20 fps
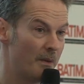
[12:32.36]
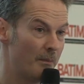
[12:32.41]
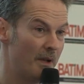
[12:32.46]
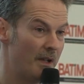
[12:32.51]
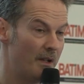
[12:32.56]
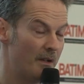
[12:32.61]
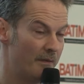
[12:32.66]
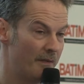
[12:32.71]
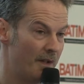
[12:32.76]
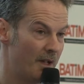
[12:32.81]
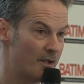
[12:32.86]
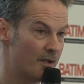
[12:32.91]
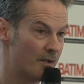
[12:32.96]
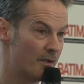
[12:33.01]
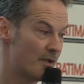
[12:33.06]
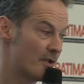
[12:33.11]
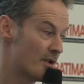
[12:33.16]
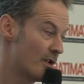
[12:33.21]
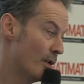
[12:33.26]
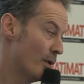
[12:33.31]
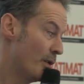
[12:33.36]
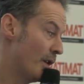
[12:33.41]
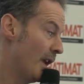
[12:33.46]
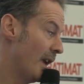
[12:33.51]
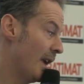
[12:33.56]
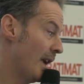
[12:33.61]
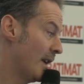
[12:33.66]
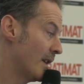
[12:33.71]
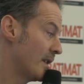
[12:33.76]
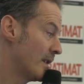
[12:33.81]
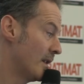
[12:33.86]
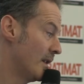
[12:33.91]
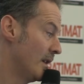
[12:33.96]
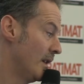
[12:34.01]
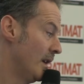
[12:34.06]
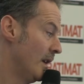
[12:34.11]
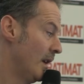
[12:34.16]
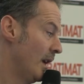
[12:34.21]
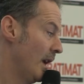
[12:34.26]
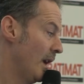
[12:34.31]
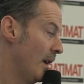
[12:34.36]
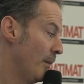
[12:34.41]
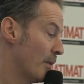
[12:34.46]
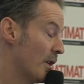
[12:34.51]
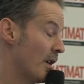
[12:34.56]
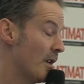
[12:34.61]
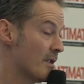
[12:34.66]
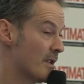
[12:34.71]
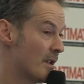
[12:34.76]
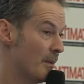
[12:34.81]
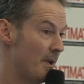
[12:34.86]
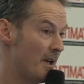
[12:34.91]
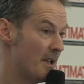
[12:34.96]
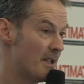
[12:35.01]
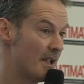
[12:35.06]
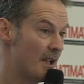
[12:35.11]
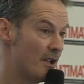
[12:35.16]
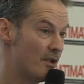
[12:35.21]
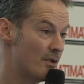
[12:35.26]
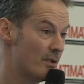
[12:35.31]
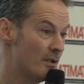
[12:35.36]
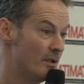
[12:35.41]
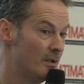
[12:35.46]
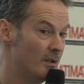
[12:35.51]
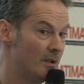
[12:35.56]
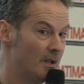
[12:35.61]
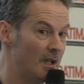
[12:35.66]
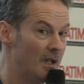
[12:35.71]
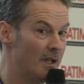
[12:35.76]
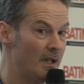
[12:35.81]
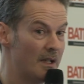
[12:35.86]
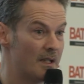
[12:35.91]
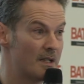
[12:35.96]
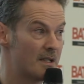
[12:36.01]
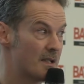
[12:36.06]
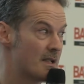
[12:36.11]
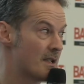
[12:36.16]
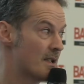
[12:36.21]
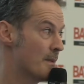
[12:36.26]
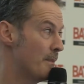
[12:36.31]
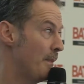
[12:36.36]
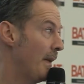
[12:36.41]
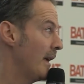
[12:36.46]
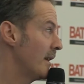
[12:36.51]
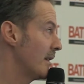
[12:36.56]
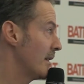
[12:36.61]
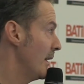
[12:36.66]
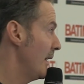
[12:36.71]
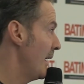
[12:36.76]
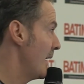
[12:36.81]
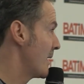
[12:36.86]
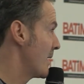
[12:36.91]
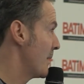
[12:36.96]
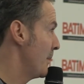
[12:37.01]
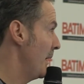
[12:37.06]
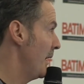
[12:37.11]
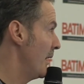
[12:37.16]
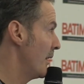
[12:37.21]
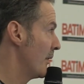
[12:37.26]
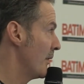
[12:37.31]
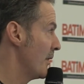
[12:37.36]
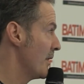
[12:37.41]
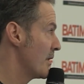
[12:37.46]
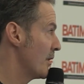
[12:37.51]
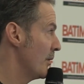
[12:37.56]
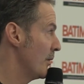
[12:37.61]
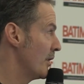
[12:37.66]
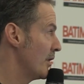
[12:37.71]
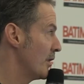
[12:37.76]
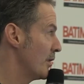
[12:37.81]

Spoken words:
manufacturers looking at customization, and I suspect the next speaker is going to